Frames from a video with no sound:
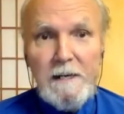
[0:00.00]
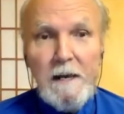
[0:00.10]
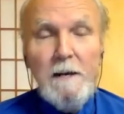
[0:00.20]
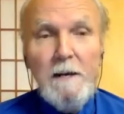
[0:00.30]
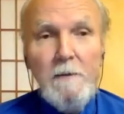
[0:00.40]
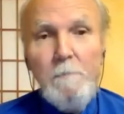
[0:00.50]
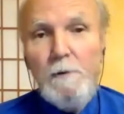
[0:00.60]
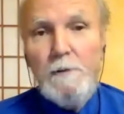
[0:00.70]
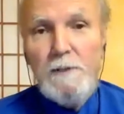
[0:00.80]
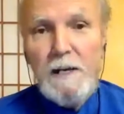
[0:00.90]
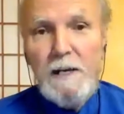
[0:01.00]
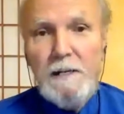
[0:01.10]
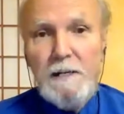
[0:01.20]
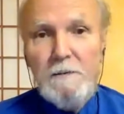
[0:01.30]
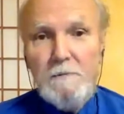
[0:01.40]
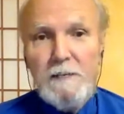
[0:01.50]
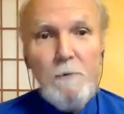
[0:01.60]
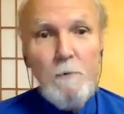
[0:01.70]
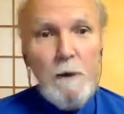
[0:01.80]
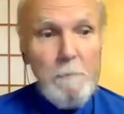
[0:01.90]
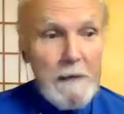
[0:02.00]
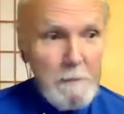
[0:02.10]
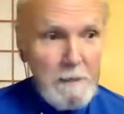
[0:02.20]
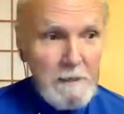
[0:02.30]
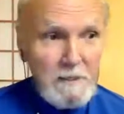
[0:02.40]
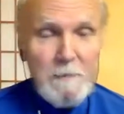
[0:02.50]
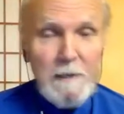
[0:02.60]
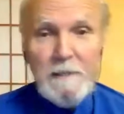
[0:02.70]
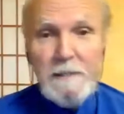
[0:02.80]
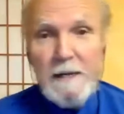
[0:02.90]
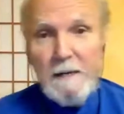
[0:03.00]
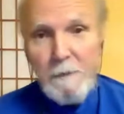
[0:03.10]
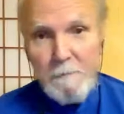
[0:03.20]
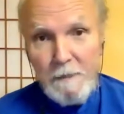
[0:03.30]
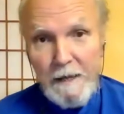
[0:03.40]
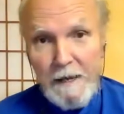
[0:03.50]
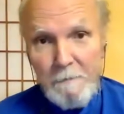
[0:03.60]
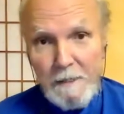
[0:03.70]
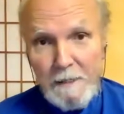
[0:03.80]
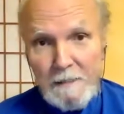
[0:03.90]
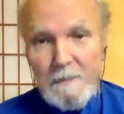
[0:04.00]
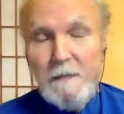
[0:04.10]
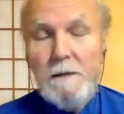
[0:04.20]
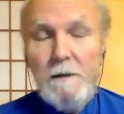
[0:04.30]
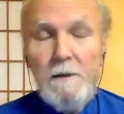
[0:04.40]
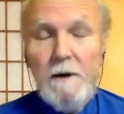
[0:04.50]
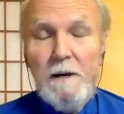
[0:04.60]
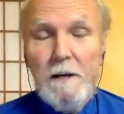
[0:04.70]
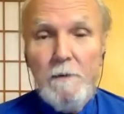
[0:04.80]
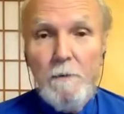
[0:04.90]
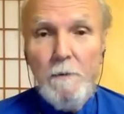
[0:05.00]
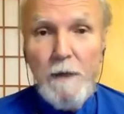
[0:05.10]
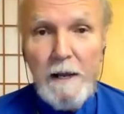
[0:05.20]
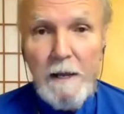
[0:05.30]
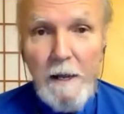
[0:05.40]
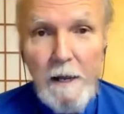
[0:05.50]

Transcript: Another person can say, well, maybe this means that, maybe that means another thing,